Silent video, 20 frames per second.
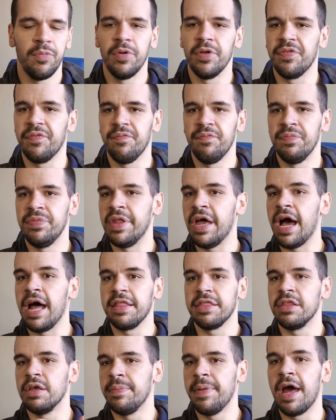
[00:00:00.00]
with
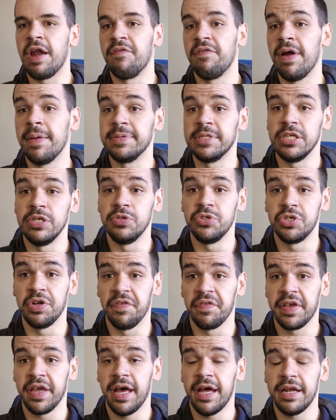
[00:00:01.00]
not the amount of reps that you
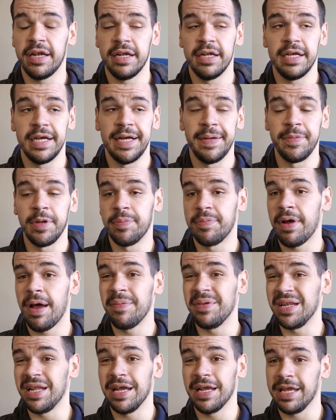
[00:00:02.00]
should have gotten, you're
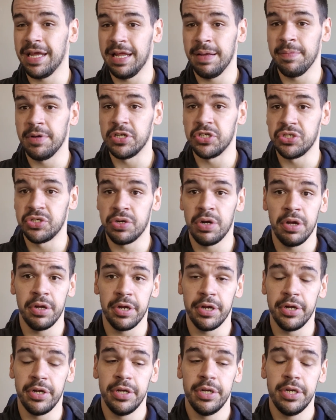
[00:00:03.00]
probably not getting much
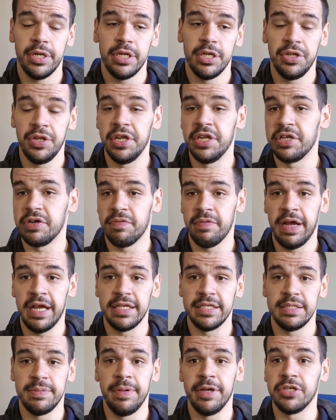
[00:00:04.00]
stronger. You need to
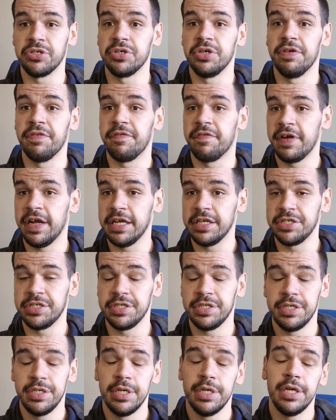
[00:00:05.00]
rest, make sure you're
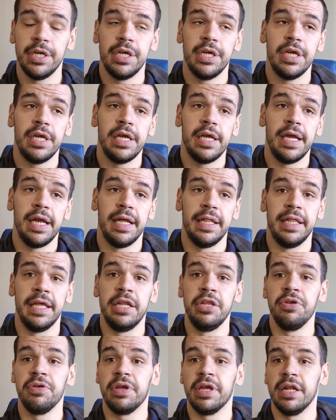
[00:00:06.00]
fresh, and
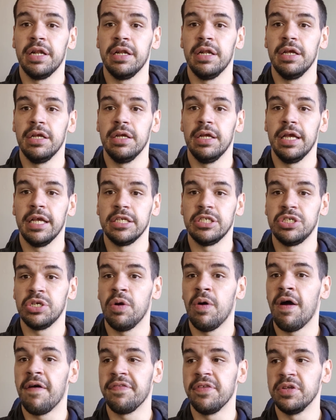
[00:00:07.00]
then you can
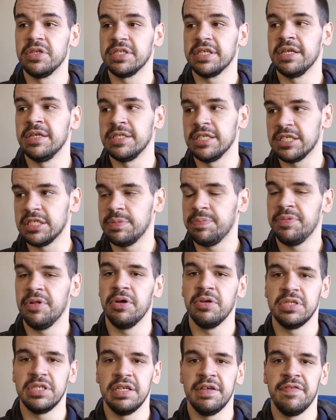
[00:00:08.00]
show off those skills,
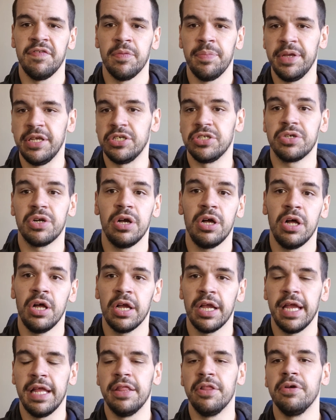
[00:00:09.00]
explosive or be
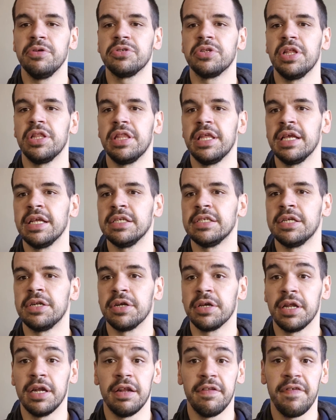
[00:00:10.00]
strong, and those are the things
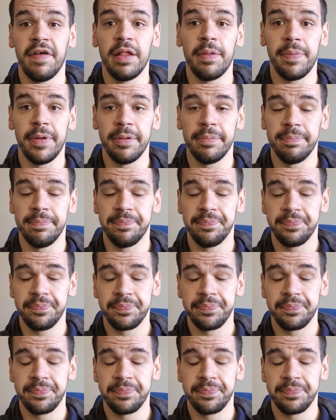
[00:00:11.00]
that are going to develop it.